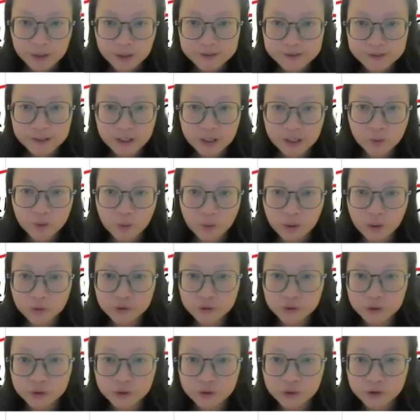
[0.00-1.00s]
is
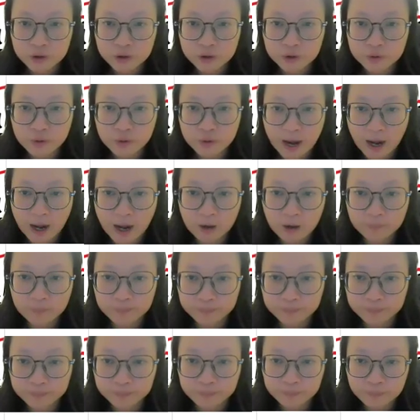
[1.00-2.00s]
equal to
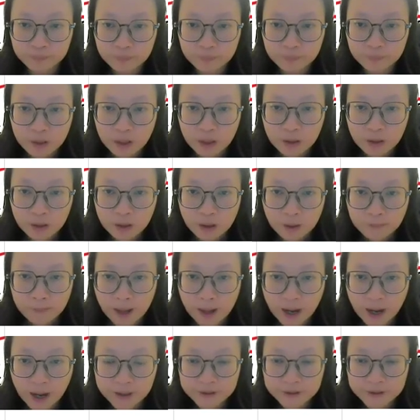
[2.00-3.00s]
2L.
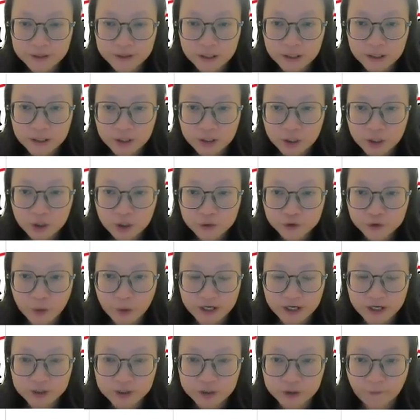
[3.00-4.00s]
Pi
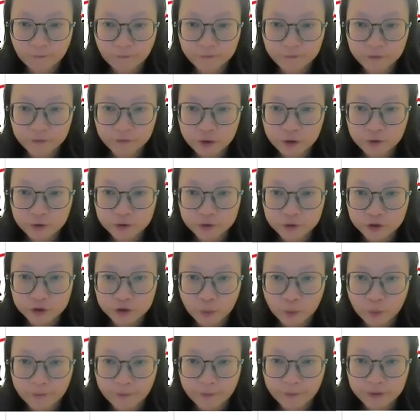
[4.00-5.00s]
dq squared, diameter of
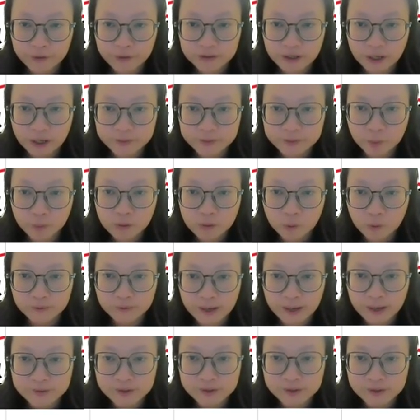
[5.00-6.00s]
Q, you square it, times
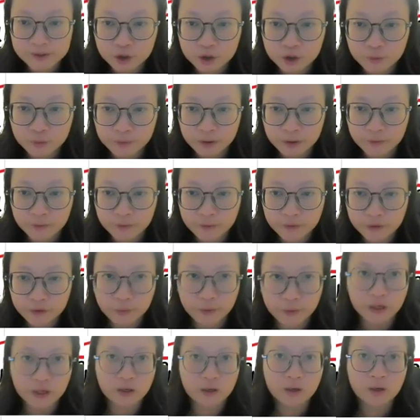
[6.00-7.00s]
4, 1 times
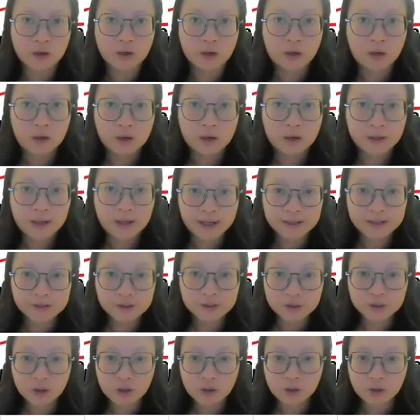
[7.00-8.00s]
10 to the power negative 3.
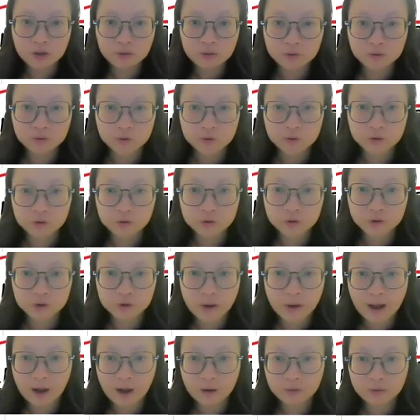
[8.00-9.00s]

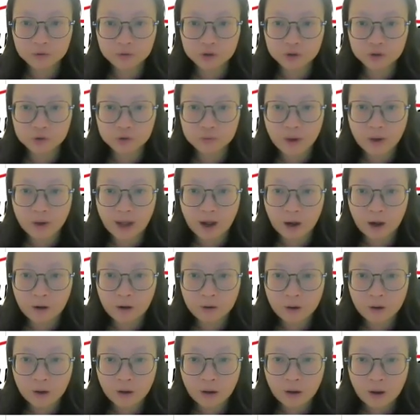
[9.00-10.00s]
Cancel, 2L,
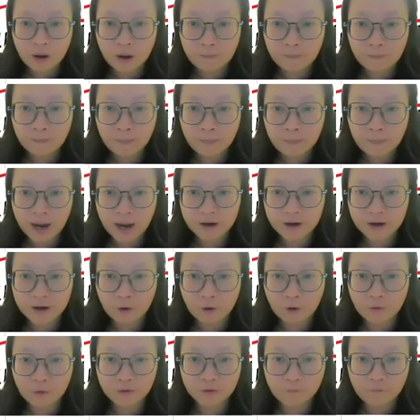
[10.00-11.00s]
2L,
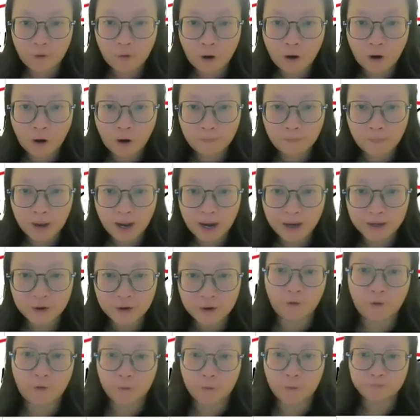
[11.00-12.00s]
pi over 4,
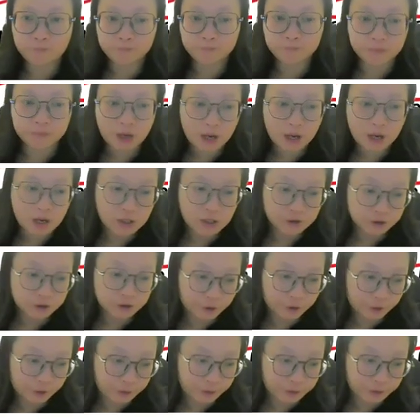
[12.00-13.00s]
pi over 4.
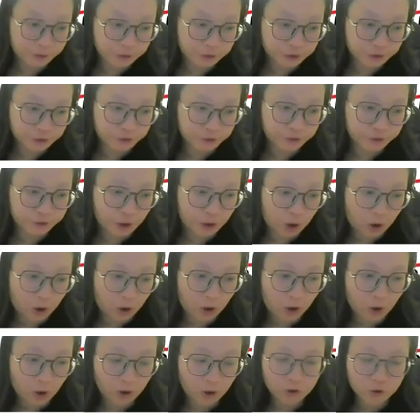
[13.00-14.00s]
So you do
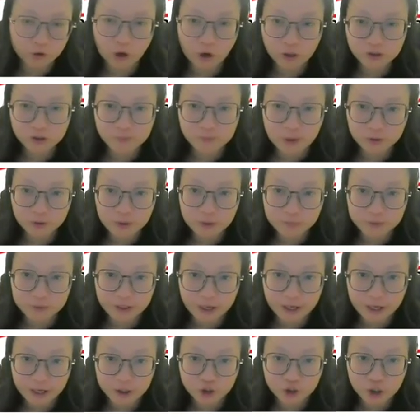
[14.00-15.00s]
your cross
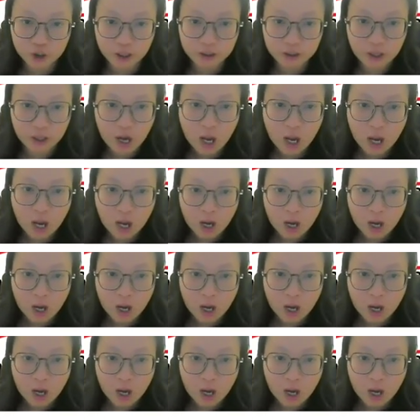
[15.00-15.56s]
multiplication,